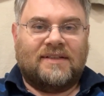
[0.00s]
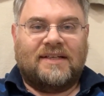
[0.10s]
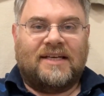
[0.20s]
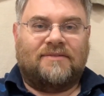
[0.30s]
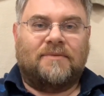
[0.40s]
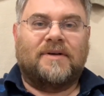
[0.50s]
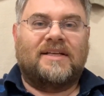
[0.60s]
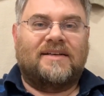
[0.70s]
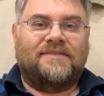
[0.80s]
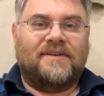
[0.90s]
Hey
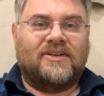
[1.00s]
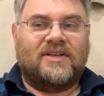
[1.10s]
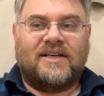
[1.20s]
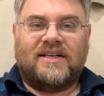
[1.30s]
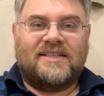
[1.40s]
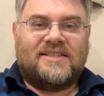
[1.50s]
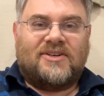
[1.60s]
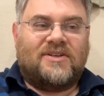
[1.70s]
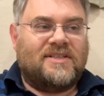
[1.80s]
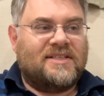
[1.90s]
everybody, I figured I
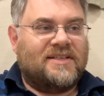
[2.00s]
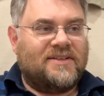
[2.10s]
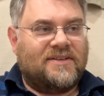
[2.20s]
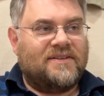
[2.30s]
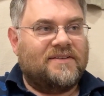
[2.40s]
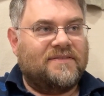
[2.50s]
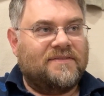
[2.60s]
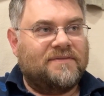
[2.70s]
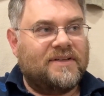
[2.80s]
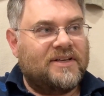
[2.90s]
start this little
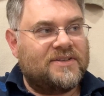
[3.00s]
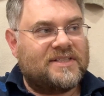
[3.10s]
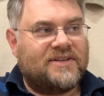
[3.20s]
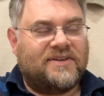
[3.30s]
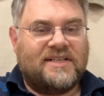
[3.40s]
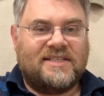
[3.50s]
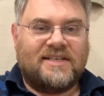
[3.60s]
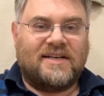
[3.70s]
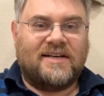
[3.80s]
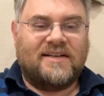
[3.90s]
video series.
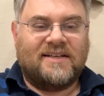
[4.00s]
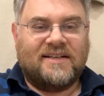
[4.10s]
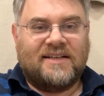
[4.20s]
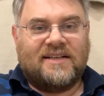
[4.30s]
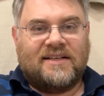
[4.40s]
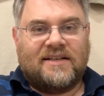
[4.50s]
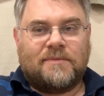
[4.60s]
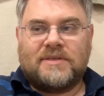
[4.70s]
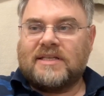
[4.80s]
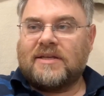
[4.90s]
I'm
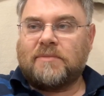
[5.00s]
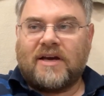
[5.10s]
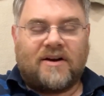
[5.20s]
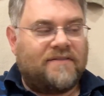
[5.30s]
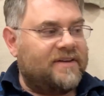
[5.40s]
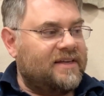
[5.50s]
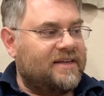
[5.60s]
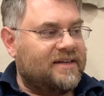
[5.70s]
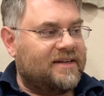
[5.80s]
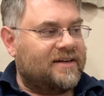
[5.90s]
sitting in my
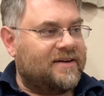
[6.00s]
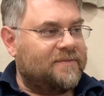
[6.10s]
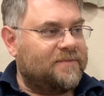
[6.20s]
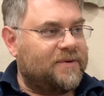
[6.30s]
RV.